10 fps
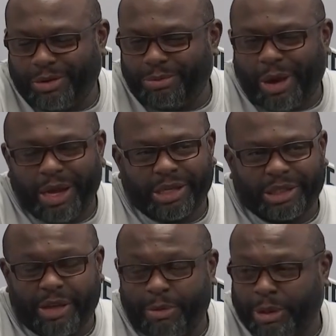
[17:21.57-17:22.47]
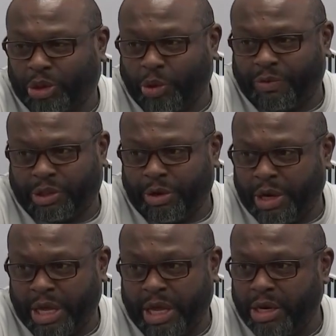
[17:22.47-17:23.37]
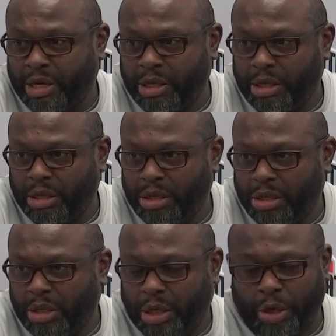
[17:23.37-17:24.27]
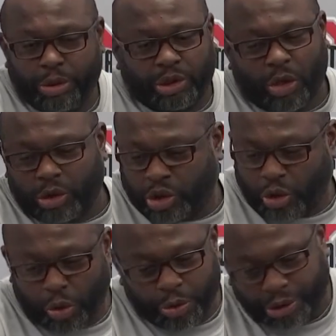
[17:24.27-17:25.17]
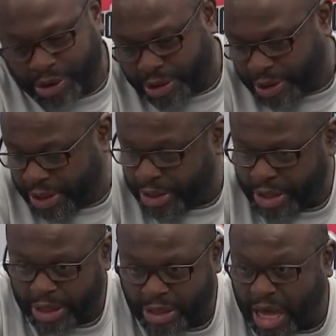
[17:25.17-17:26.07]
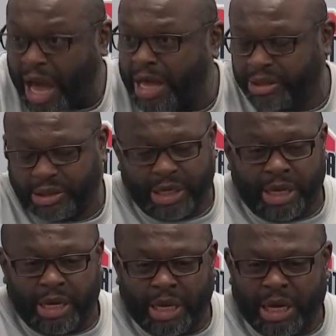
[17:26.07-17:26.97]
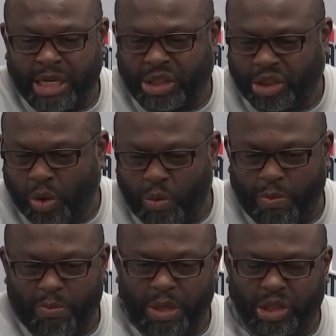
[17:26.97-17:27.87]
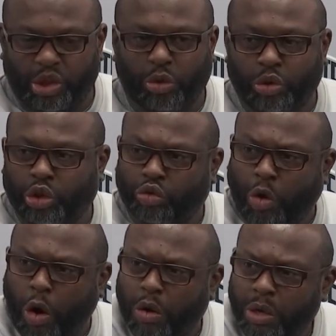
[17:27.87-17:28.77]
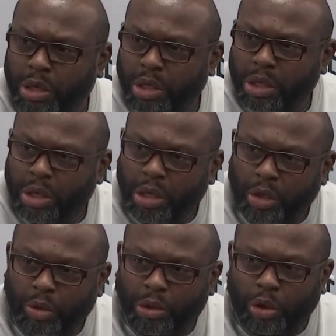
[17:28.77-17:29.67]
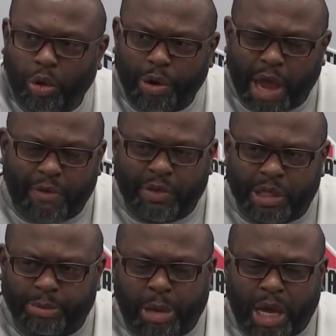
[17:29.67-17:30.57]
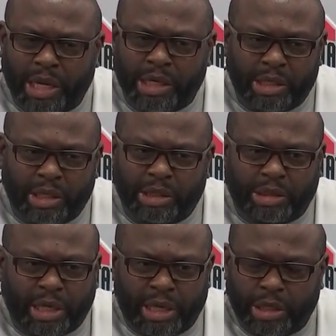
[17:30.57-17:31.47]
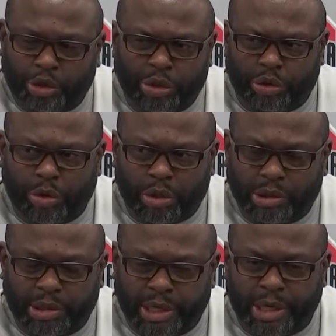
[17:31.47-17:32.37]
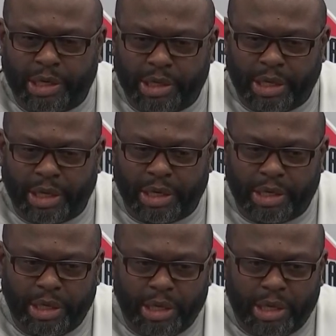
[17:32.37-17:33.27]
Mayan doesn't give him much surface area to hit. It's all shoulders and thighs, and he's so strong. The lower half of his body is like hitting tree trunks, and